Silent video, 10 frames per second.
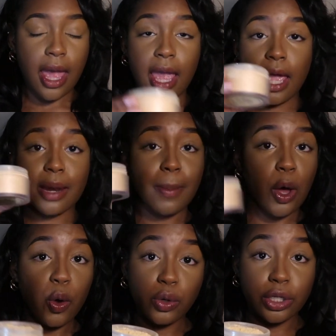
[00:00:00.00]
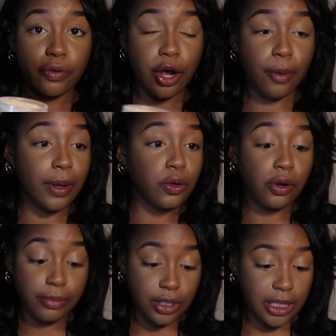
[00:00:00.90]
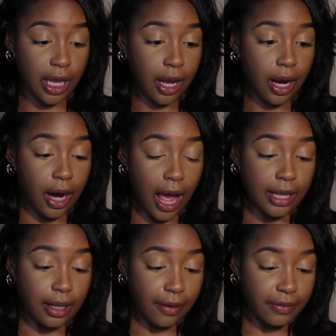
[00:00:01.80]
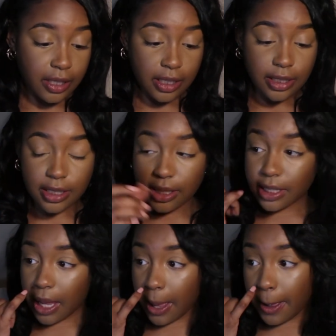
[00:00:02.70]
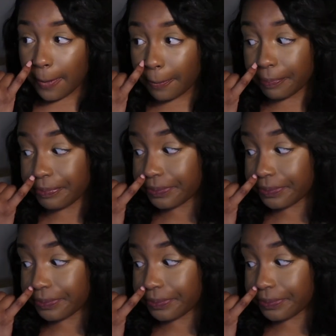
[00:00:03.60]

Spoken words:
and my holy grail, my Laura Mercier. I love this. My